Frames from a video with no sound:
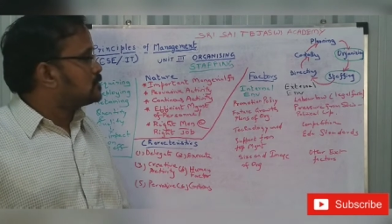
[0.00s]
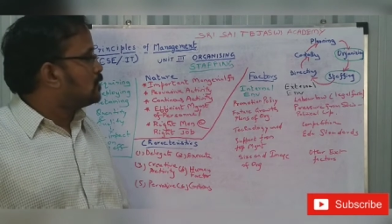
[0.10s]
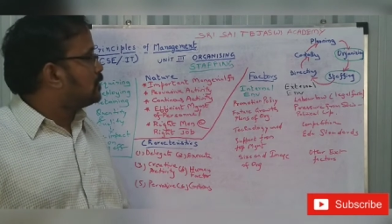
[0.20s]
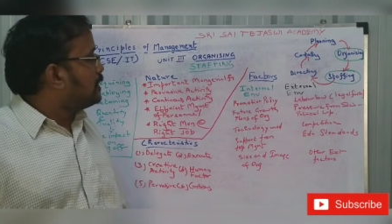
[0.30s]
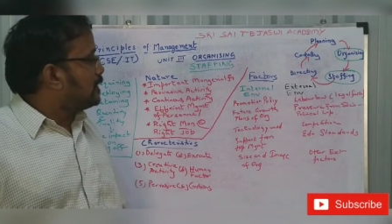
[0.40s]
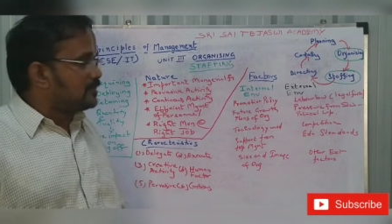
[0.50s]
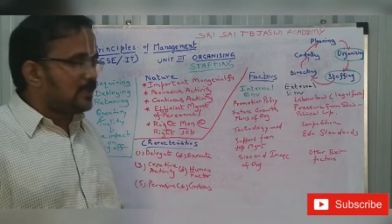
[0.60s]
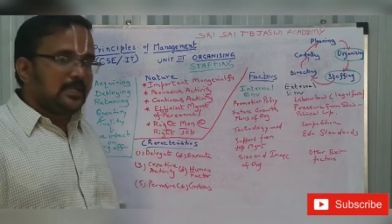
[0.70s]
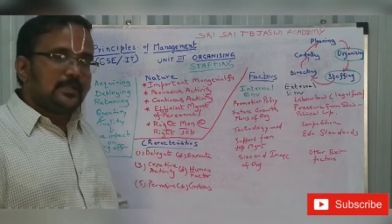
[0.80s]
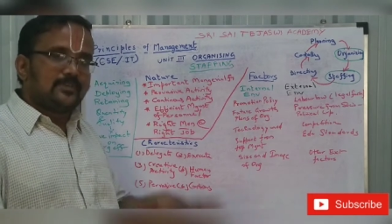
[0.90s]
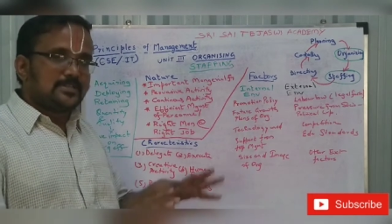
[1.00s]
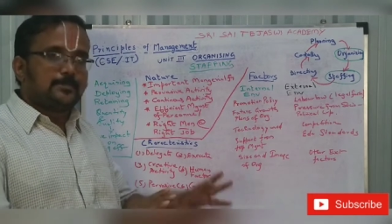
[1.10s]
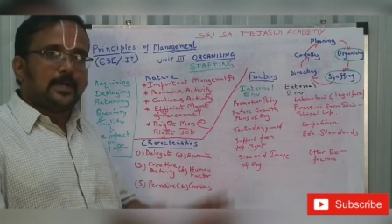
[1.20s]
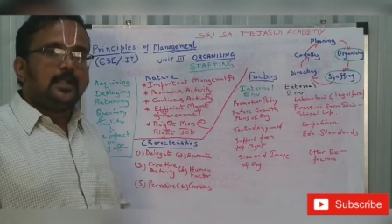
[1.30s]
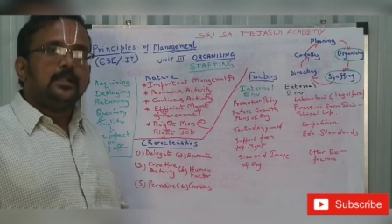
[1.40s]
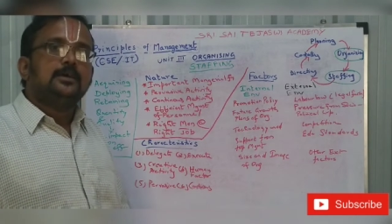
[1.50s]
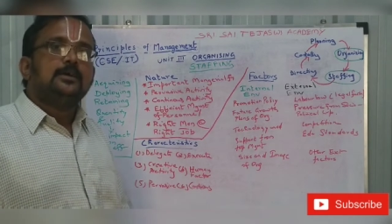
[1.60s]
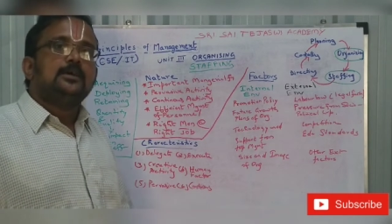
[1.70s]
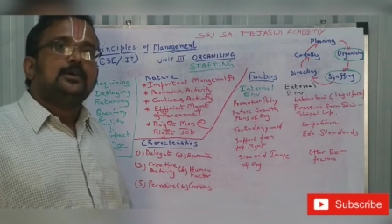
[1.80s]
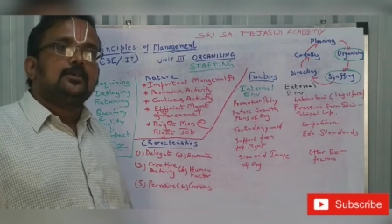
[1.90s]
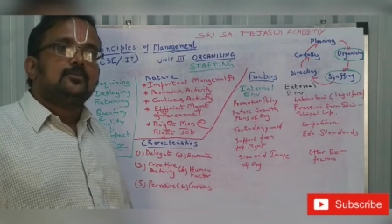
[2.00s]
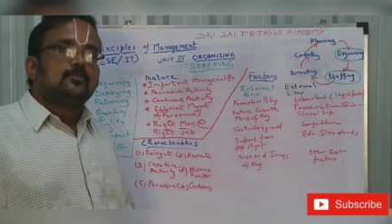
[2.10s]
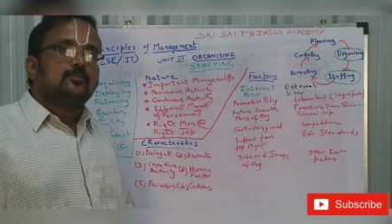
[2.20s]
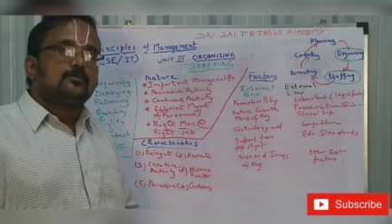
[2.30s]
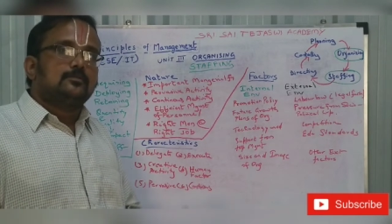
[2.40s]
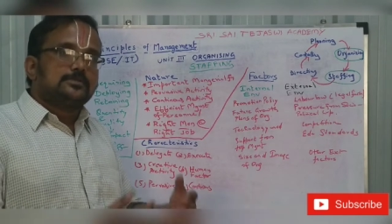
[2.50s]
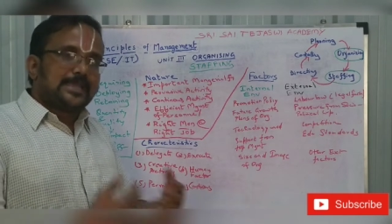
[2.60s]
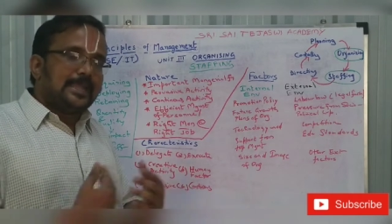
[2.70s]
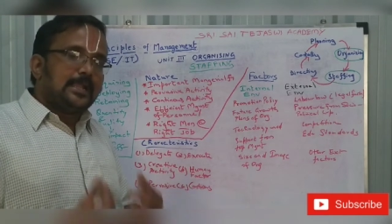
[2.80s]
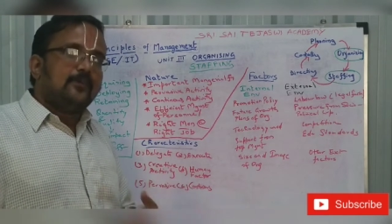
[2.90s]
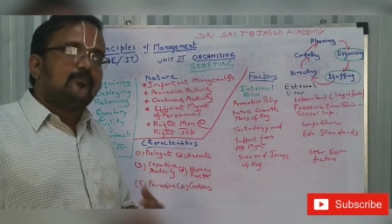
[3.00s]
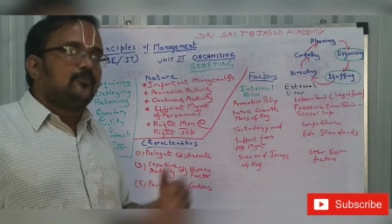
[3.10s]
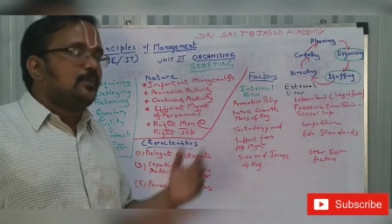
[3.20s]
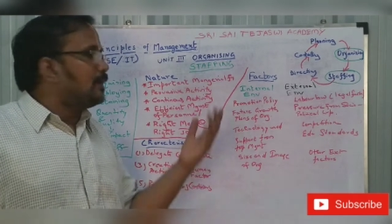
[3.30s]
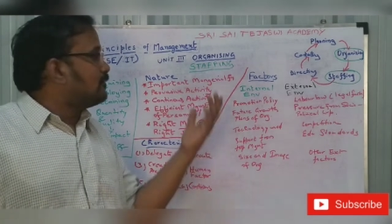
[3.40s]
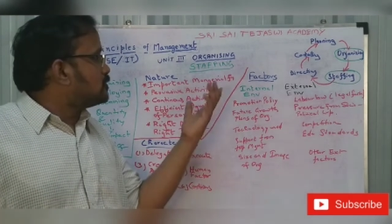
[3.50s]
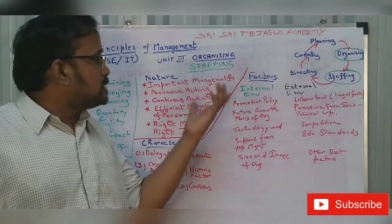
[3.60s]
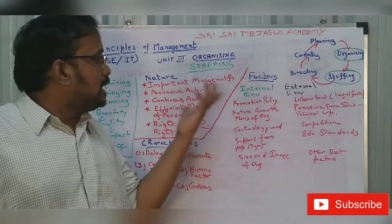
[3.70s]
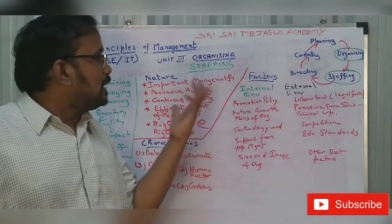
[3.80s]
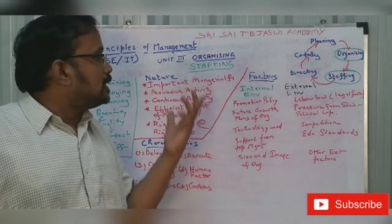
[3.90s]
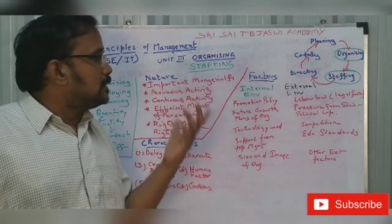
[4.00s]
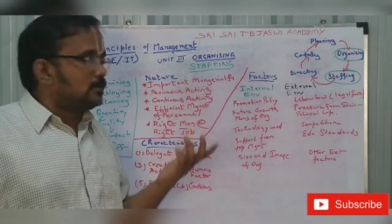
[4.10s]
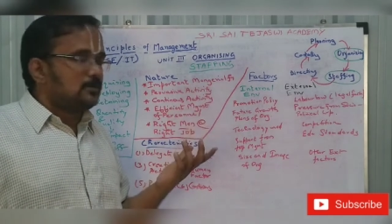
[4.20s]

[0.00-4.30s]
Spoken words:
So we are seeing the first part. So second half we have to see